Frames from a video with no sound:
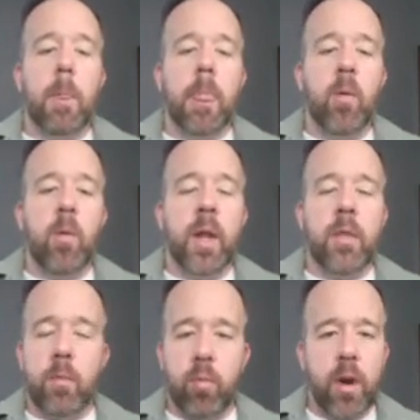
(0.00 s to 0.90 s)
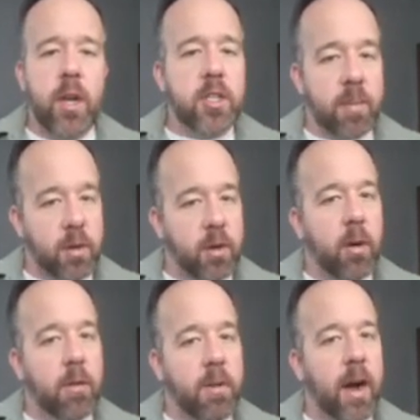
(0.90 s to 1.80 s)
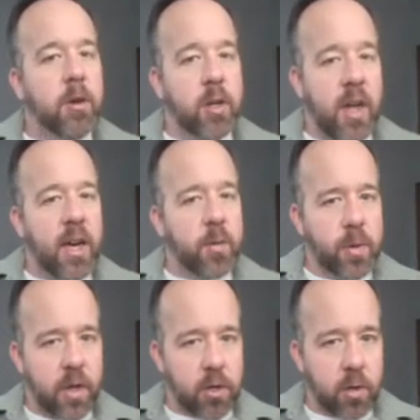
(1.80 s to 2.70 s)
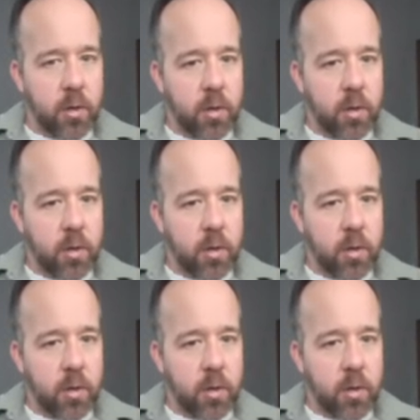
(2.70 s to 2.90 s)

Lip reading: when the presynaptic neuron fires an action potential,